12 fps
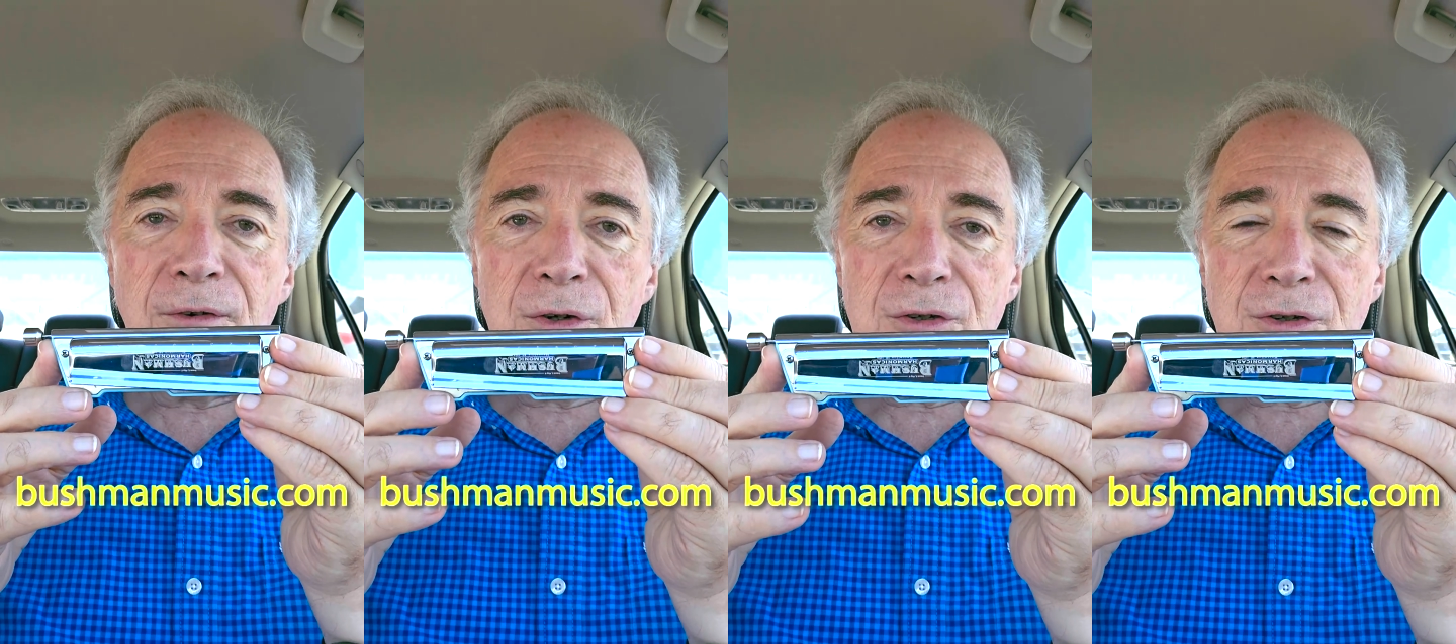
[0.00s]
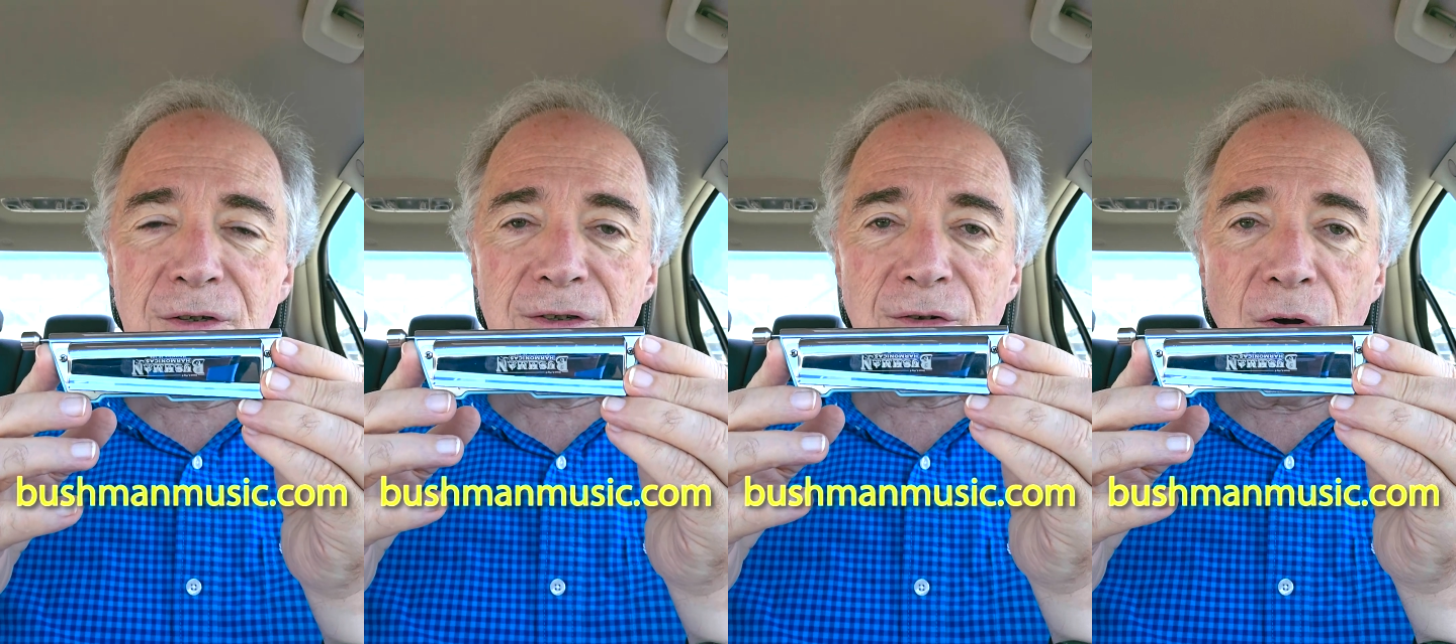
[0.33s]

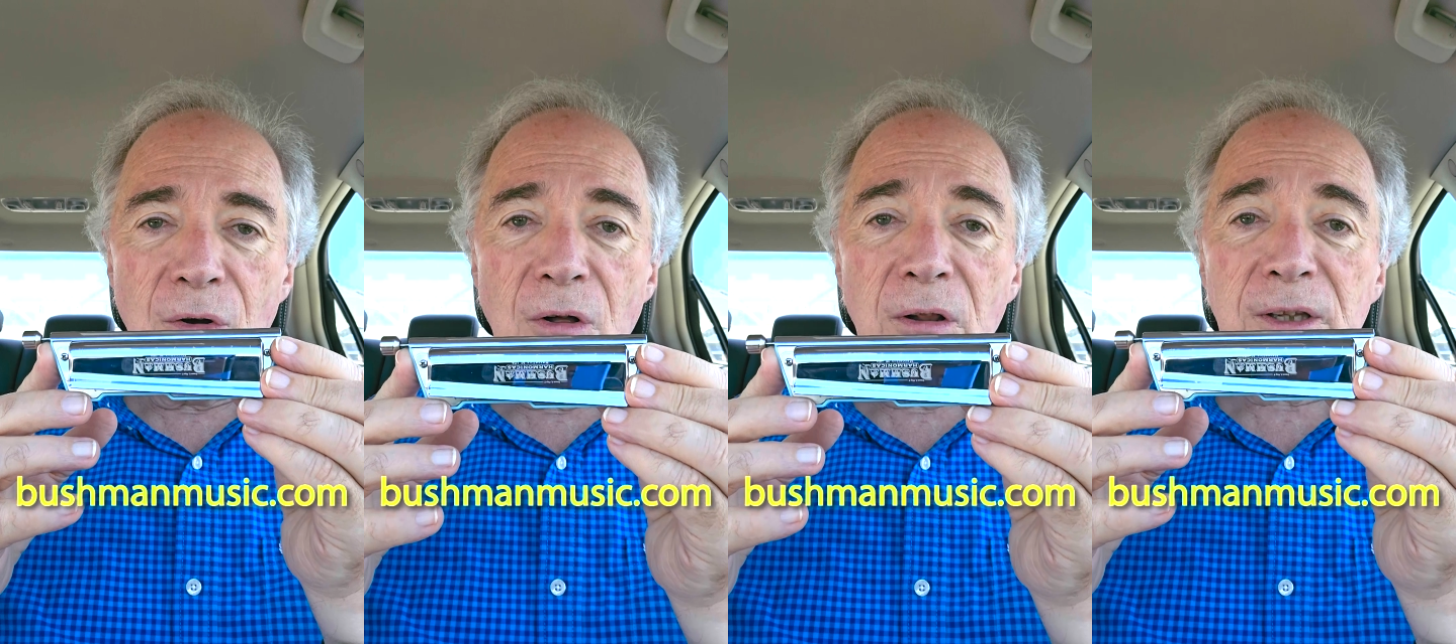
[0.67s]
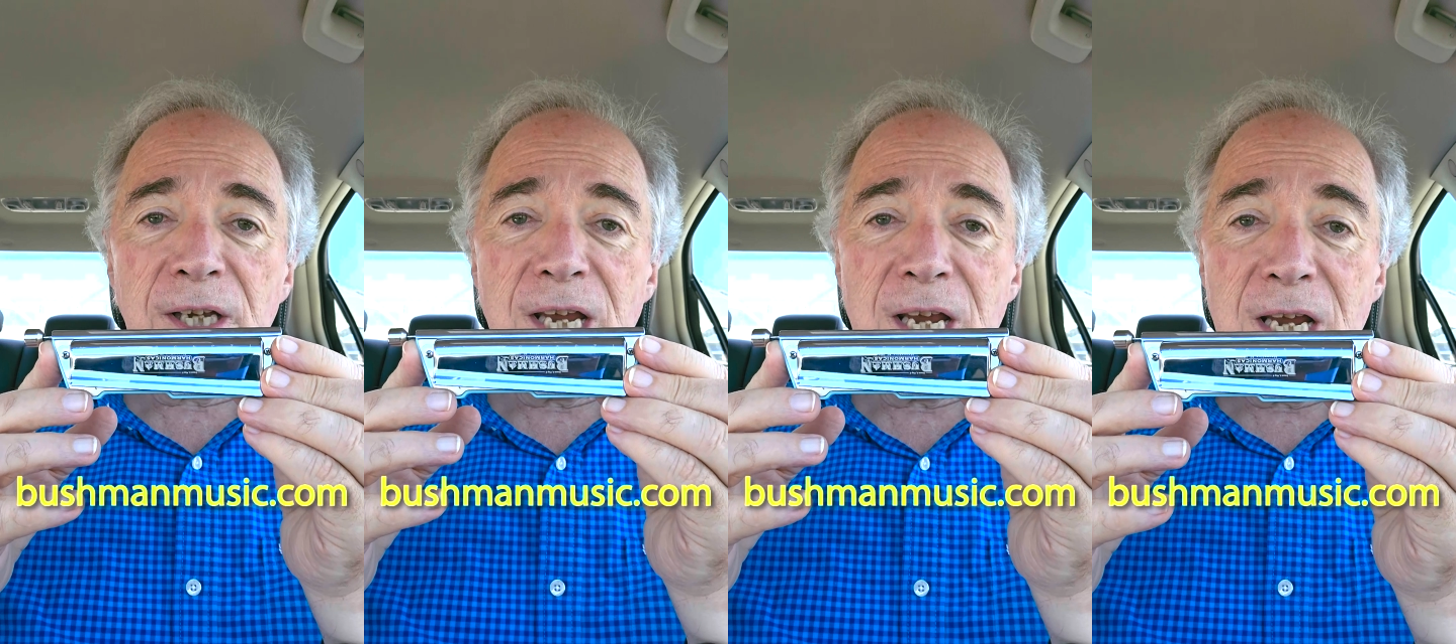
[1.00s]
versions,
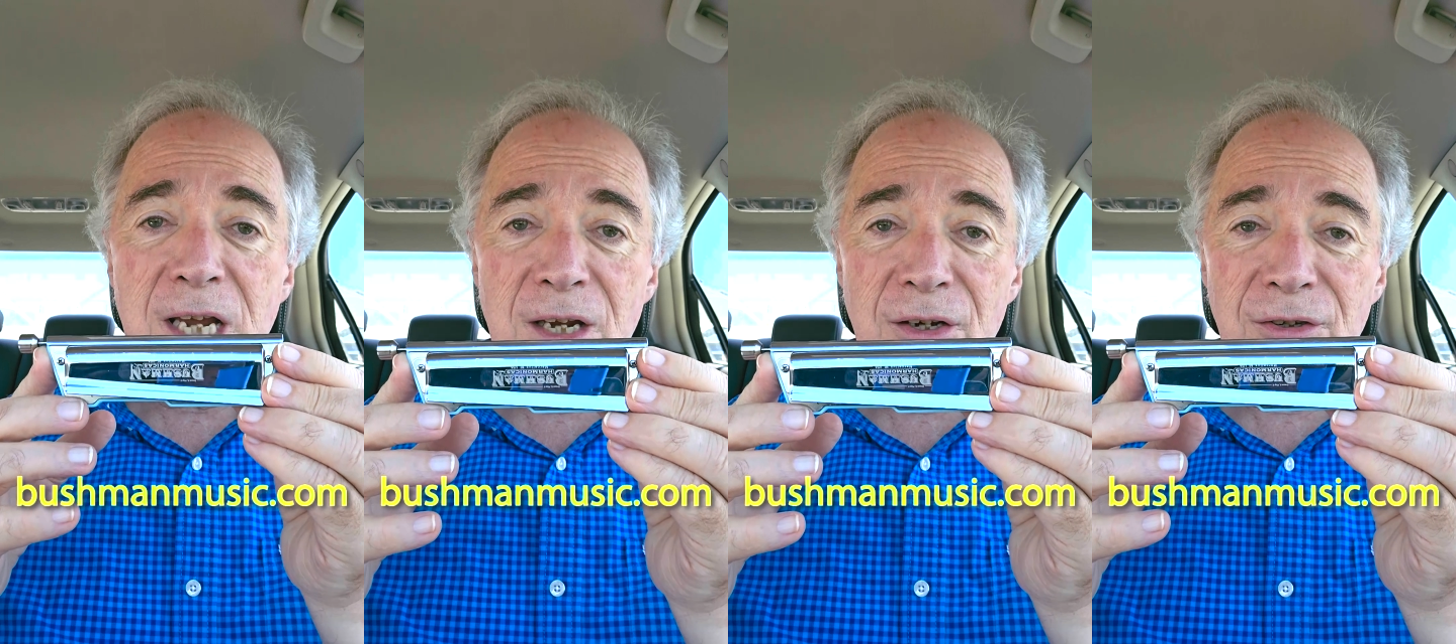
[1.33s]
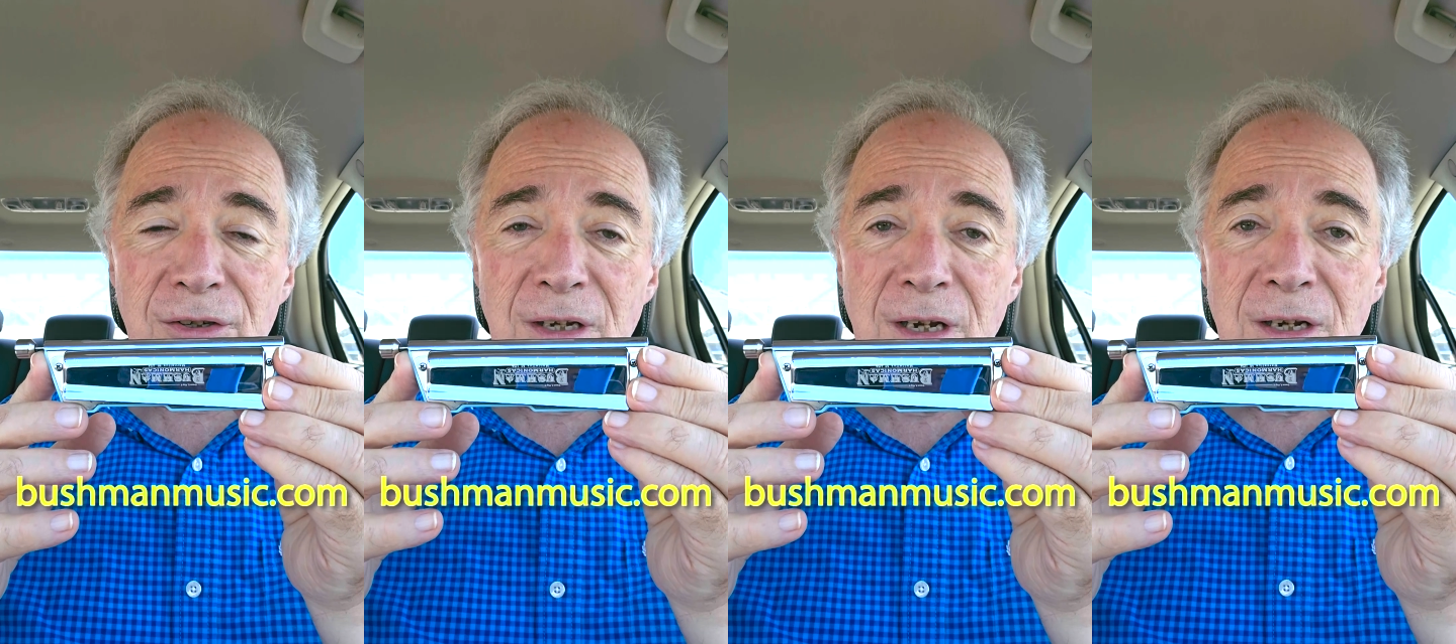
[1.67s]
all
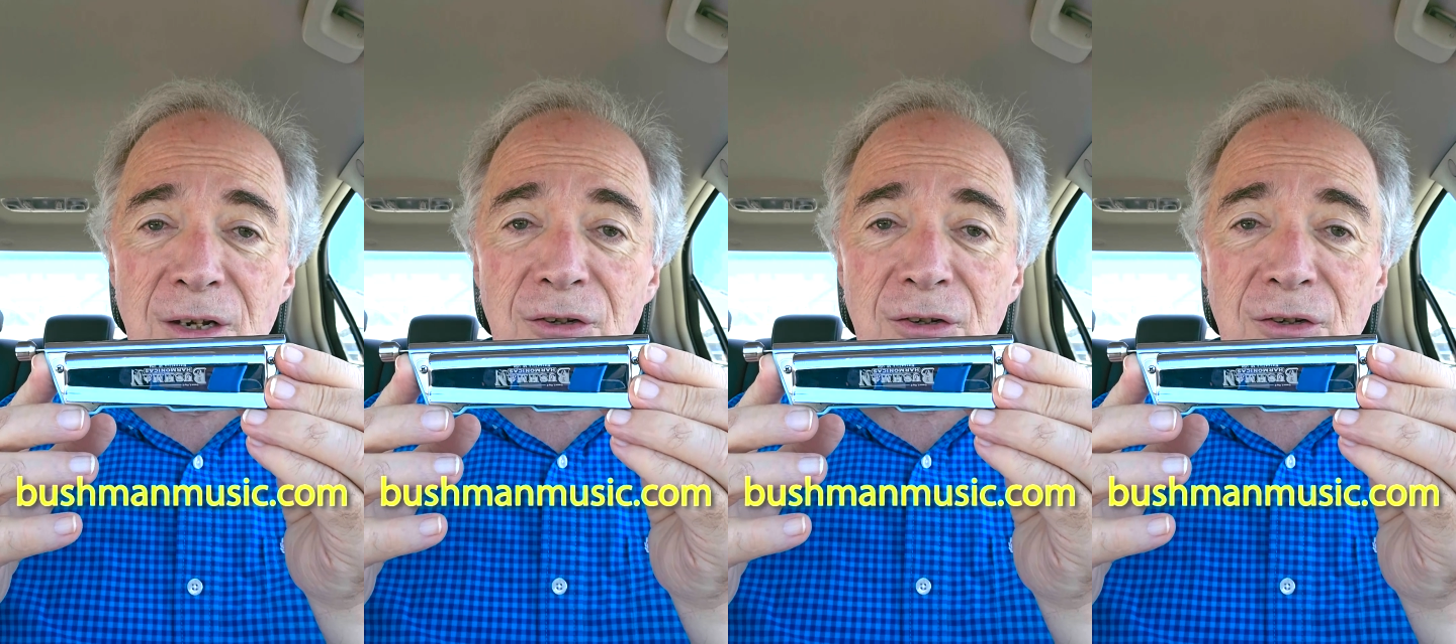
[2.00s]
keys.